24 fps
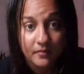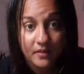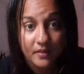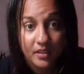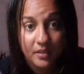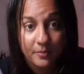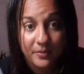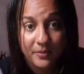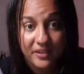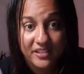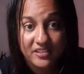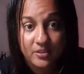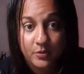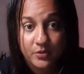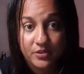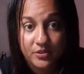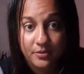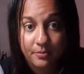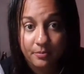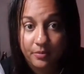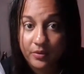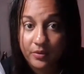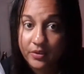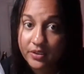Because it was a
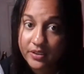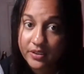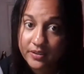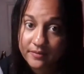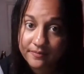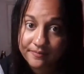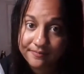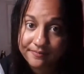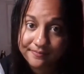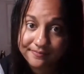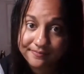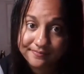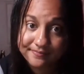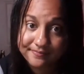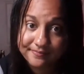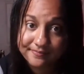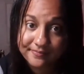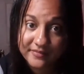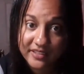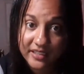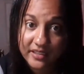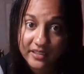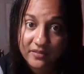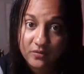burden.
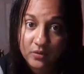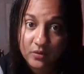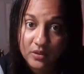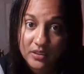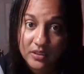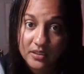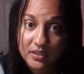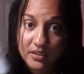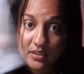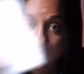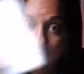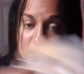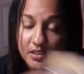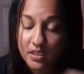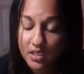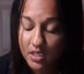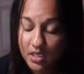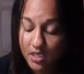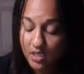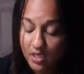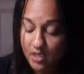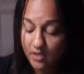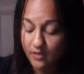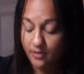Ten of Wands.
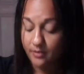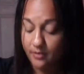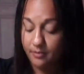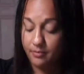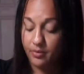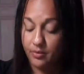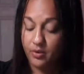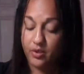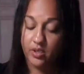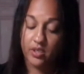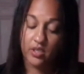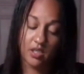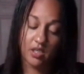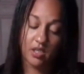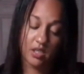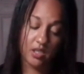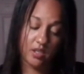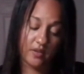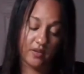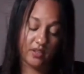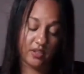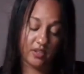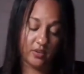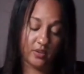The burden
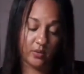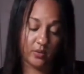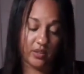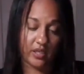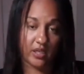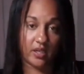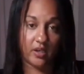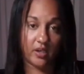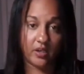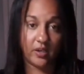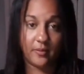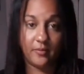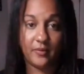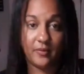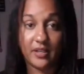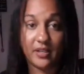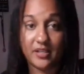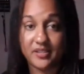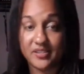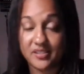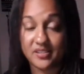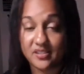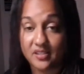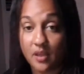that you carried
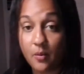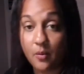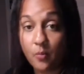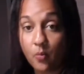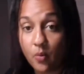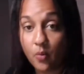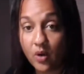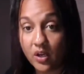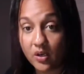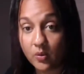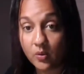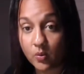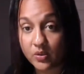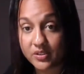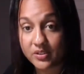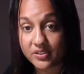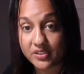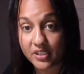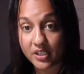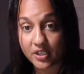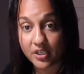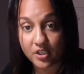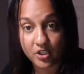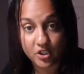because someone
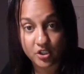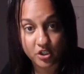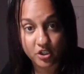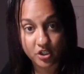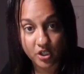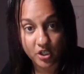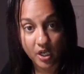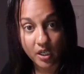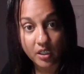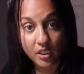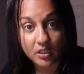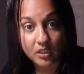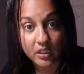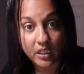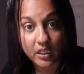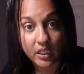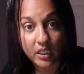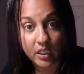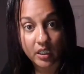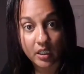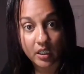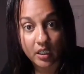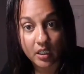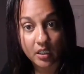was
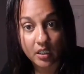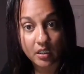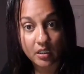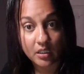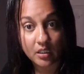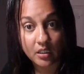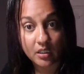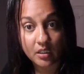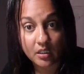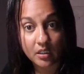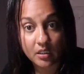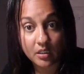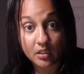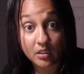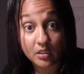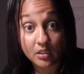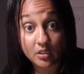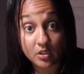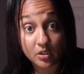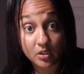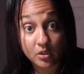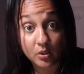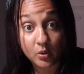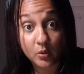juggling
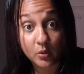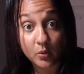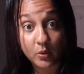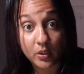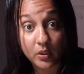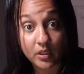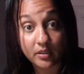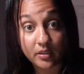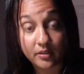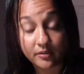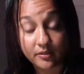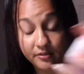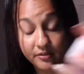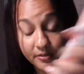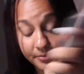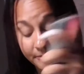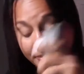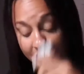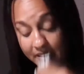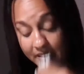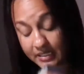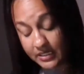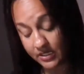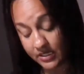Two of
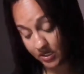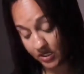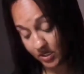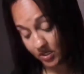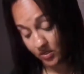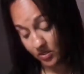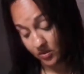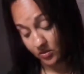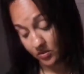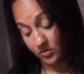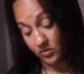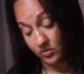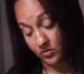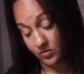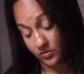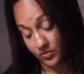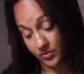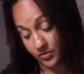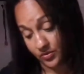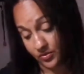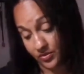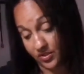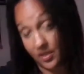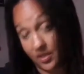Pentacles.
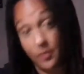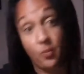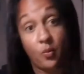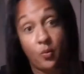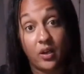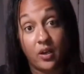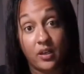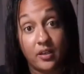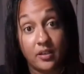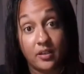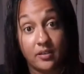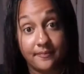Someone.